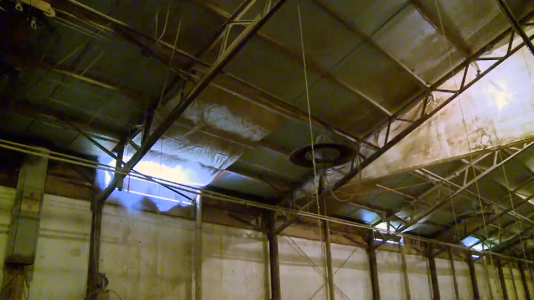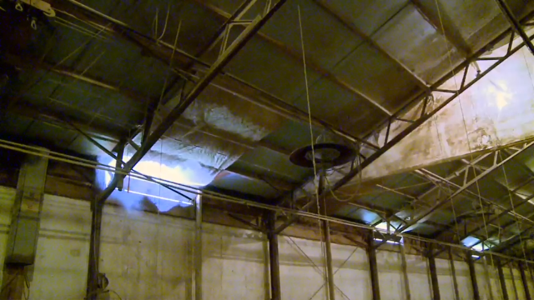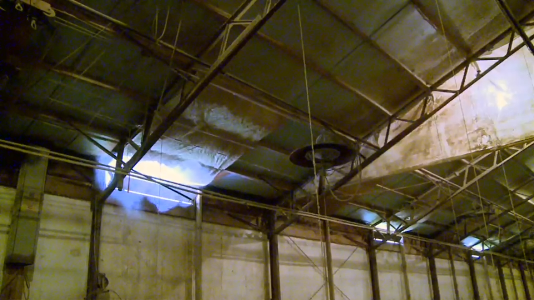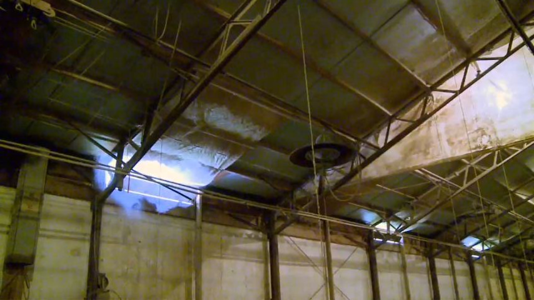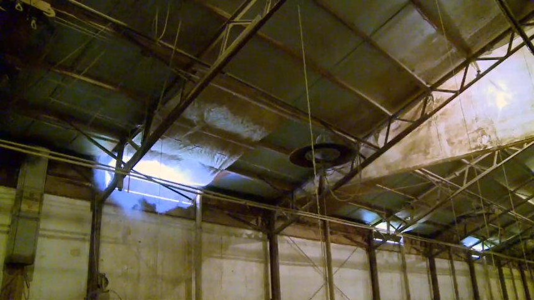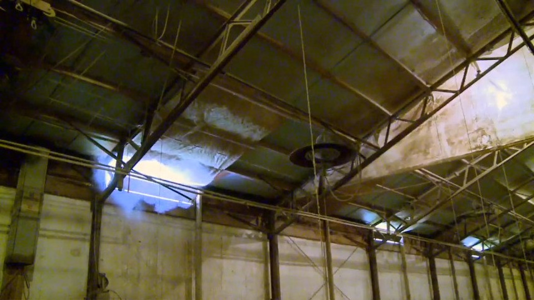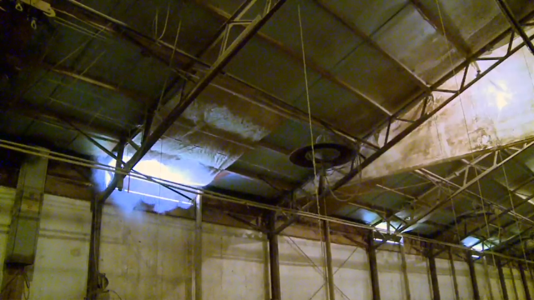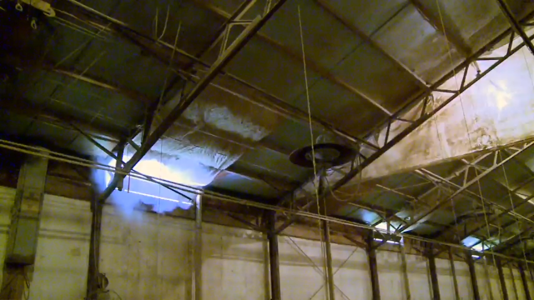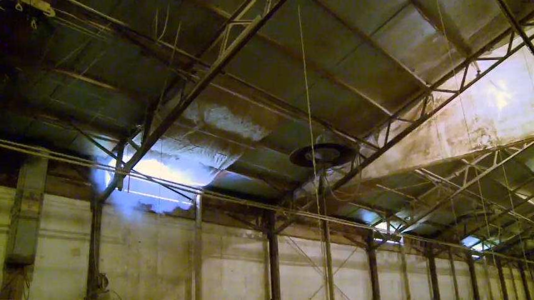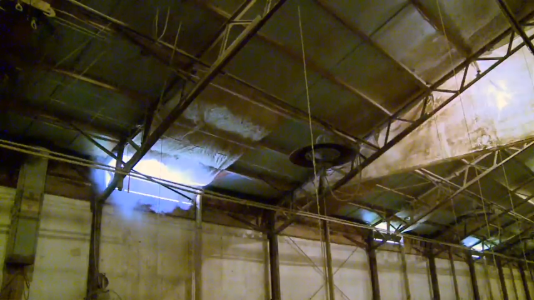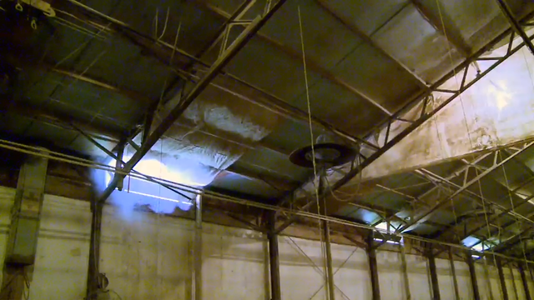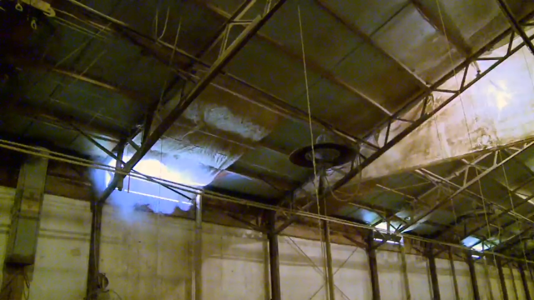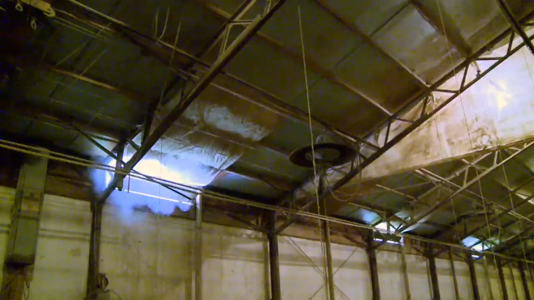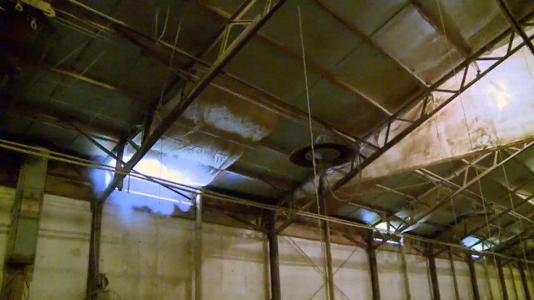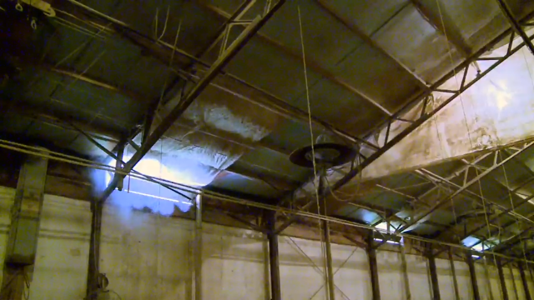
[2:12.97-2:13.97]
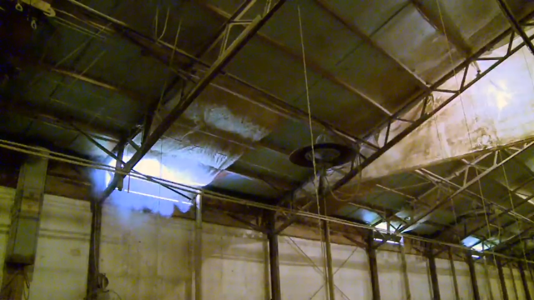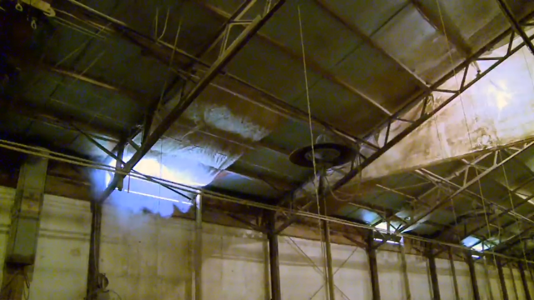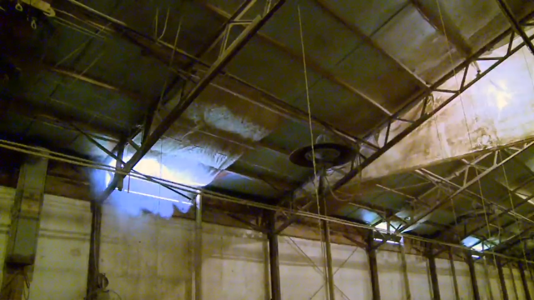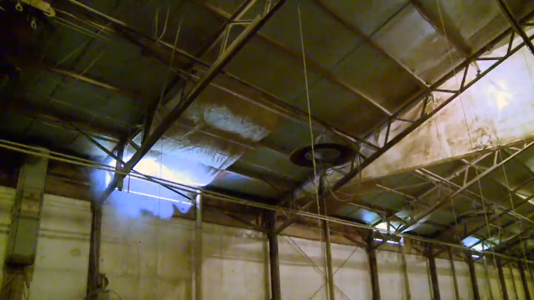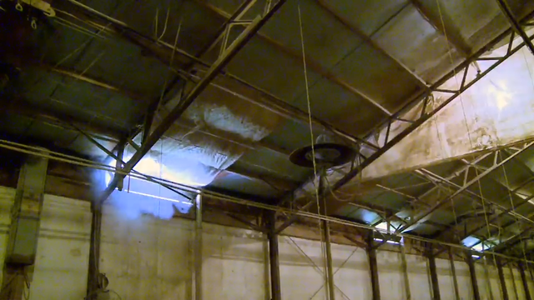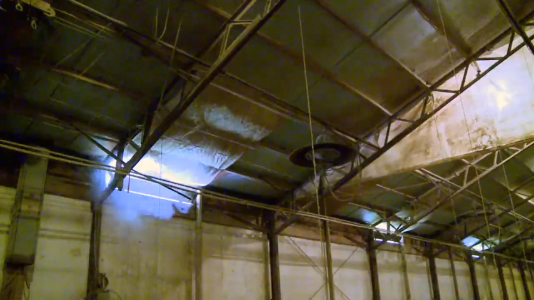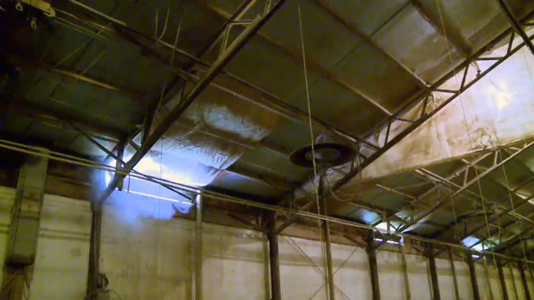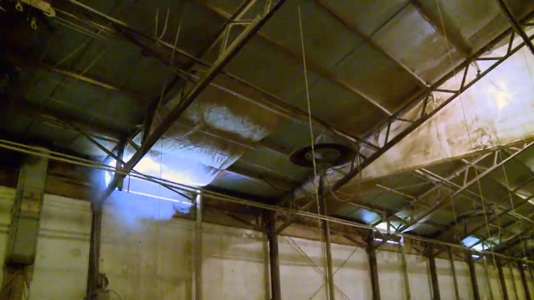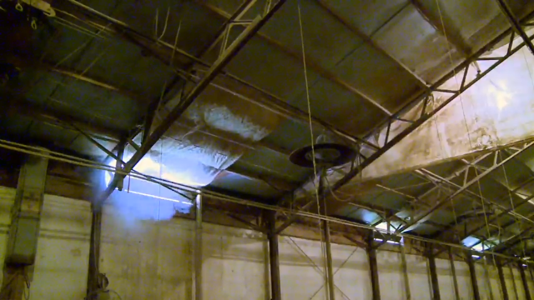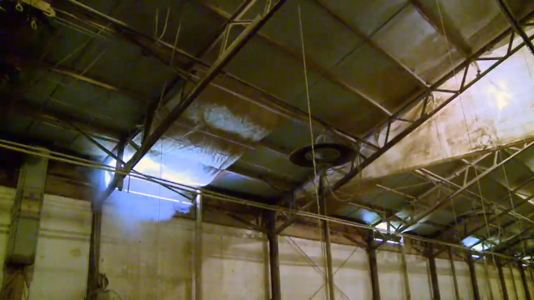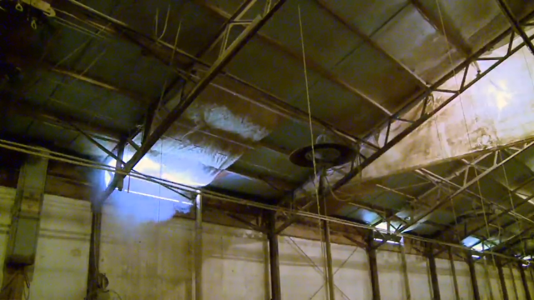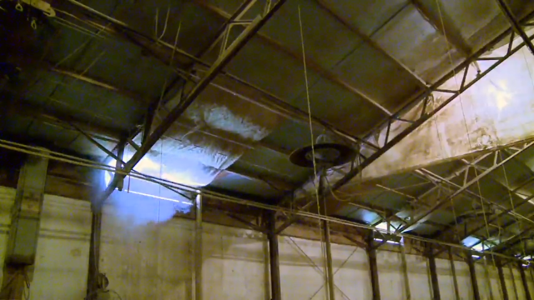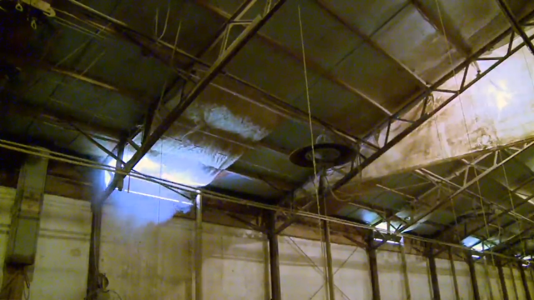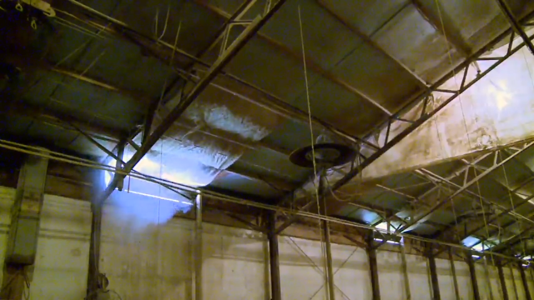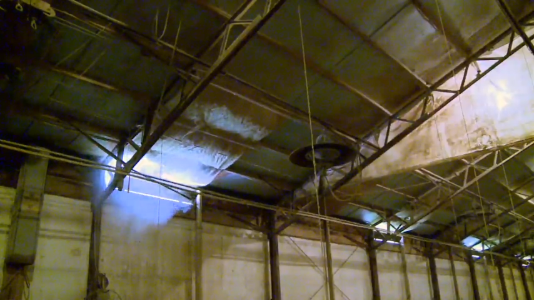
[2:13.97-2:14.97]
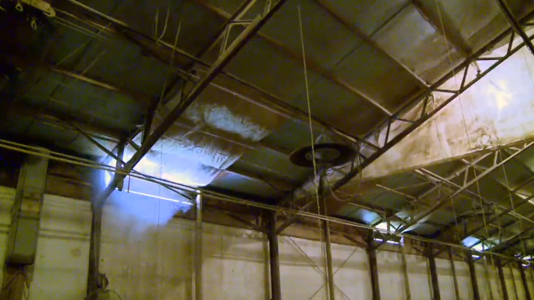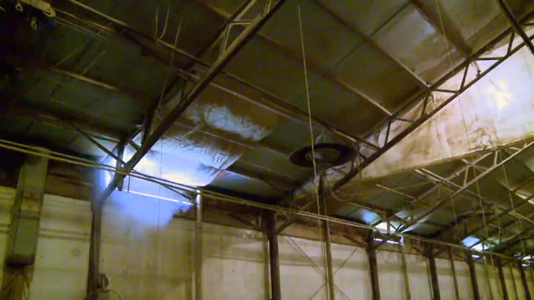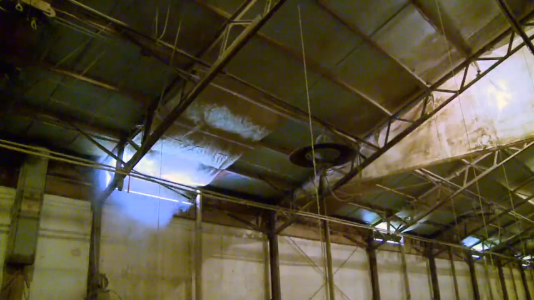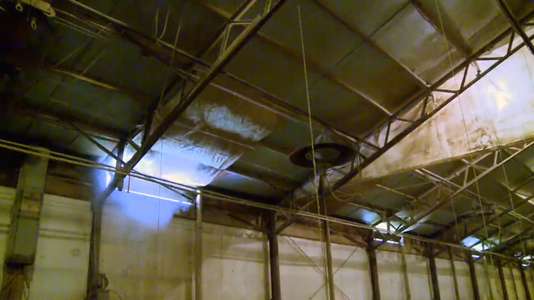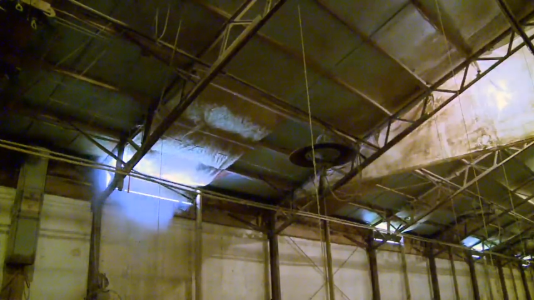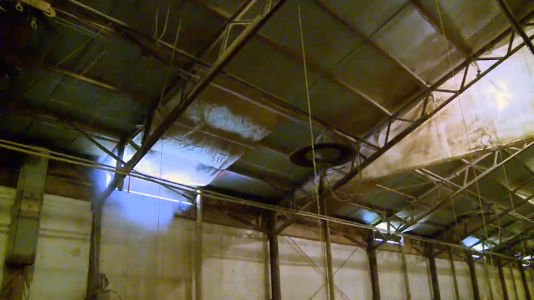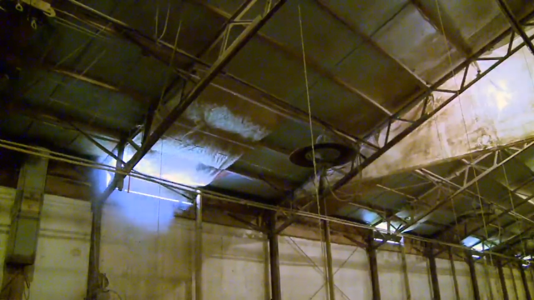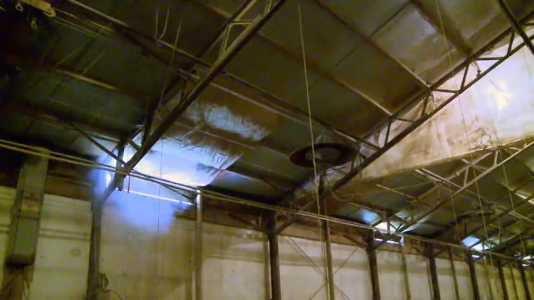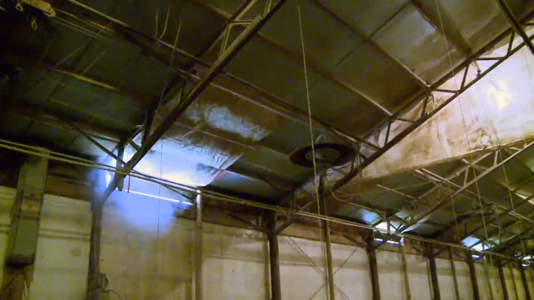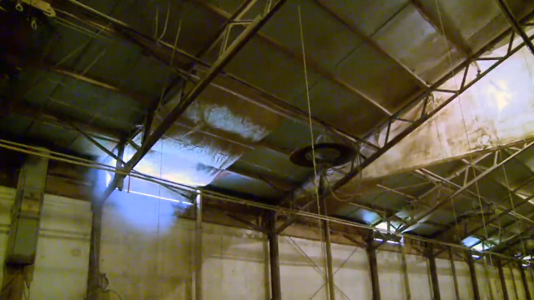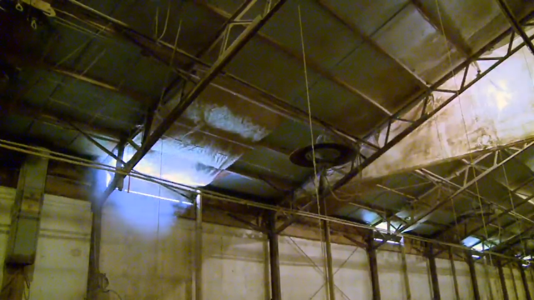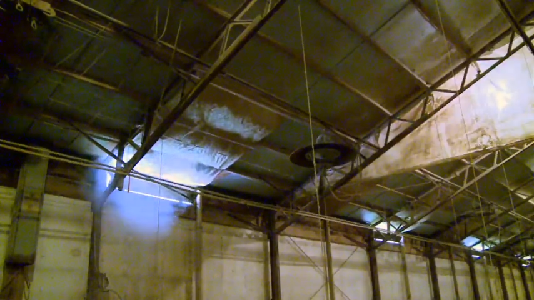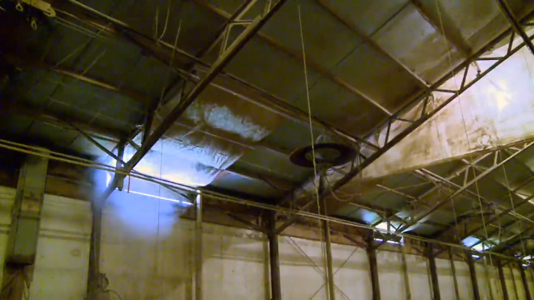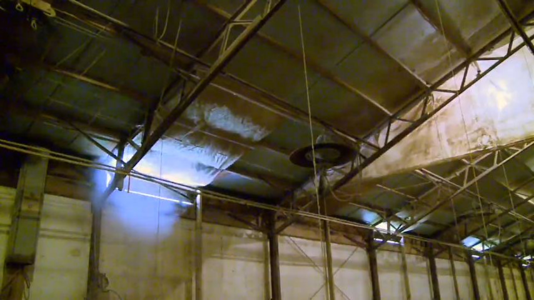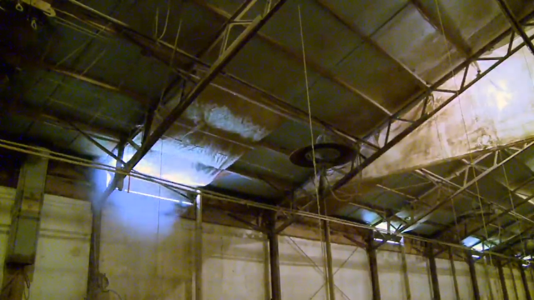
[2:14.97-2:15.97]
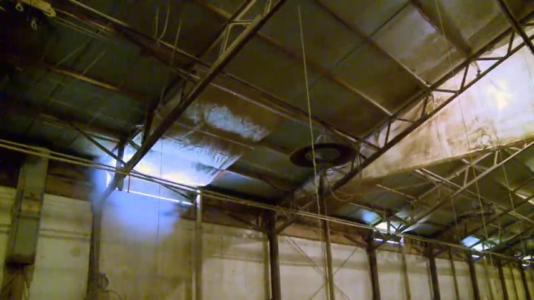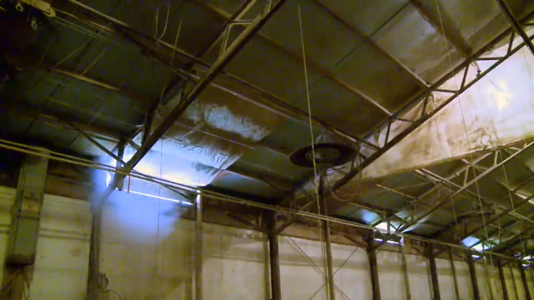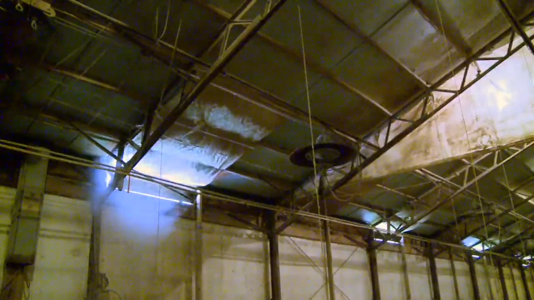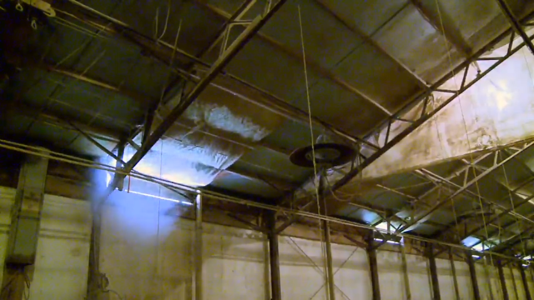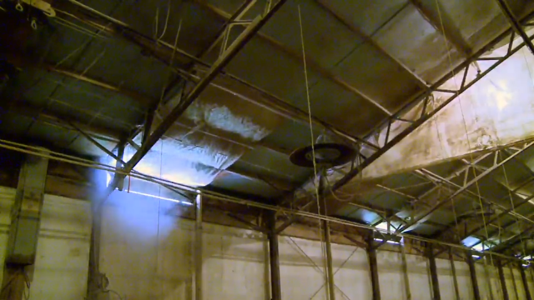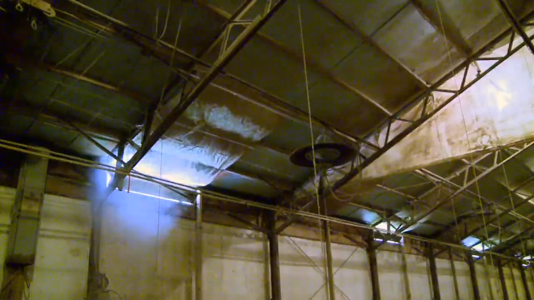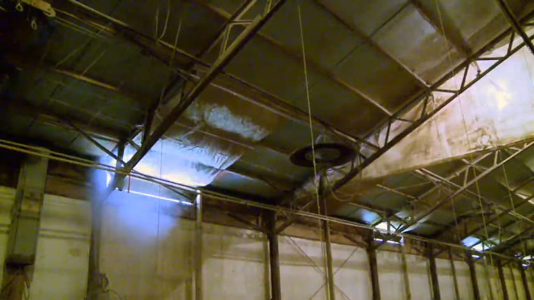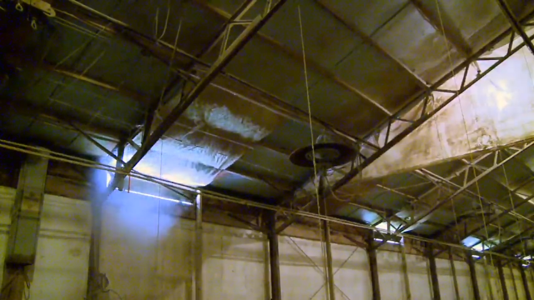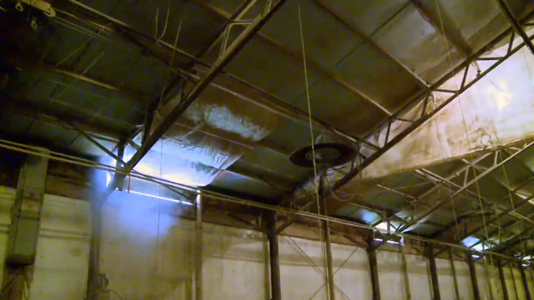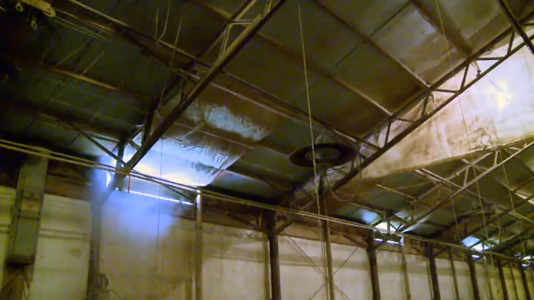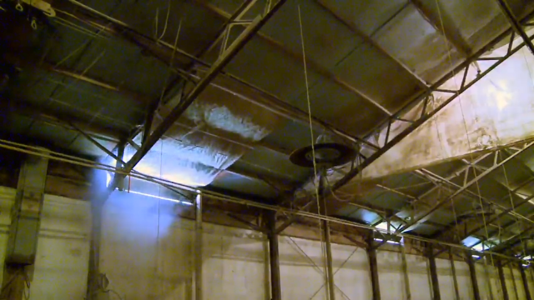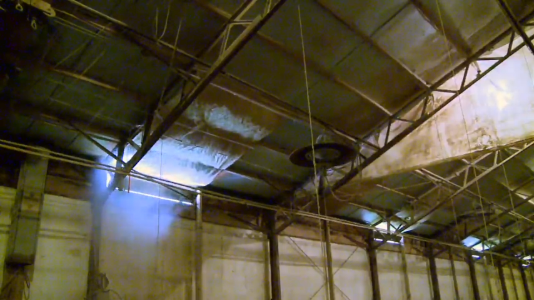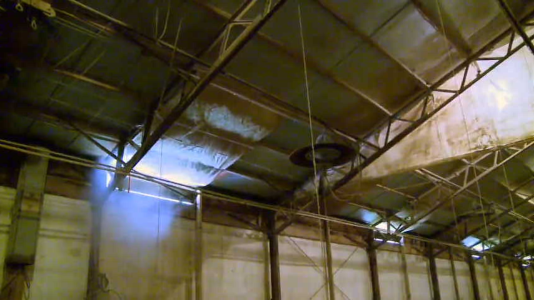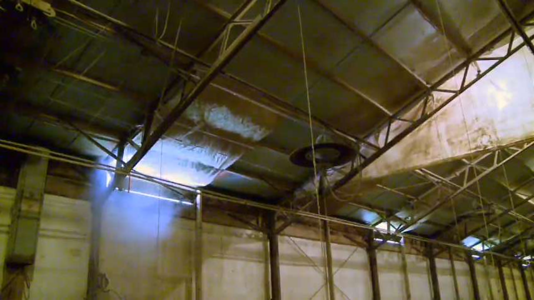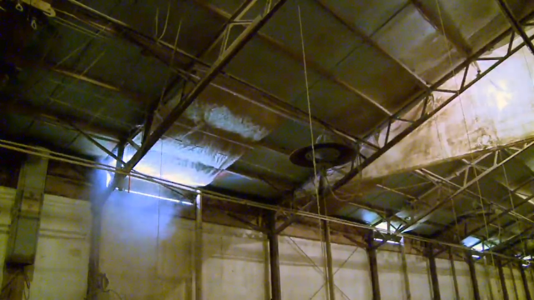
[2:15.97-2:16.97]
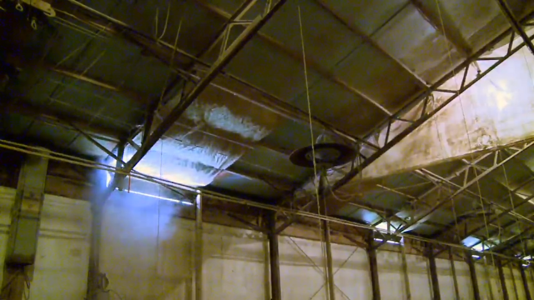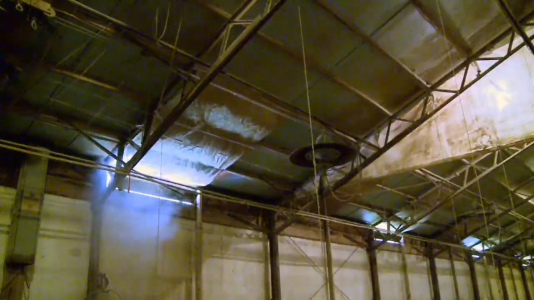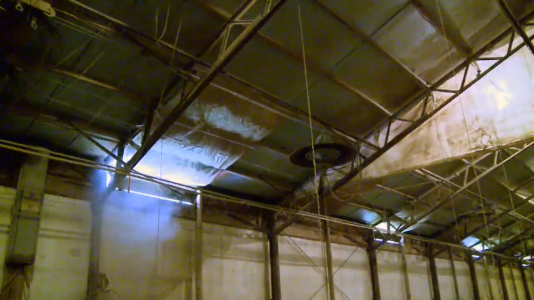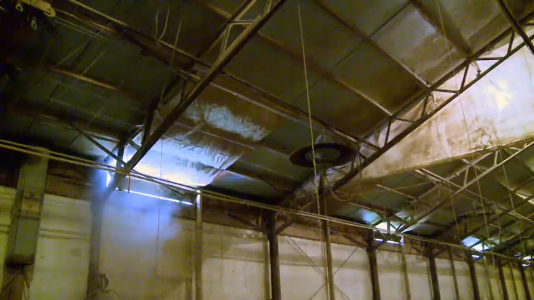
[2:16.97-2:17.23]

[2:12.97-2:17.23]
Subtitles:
(no speaker visible)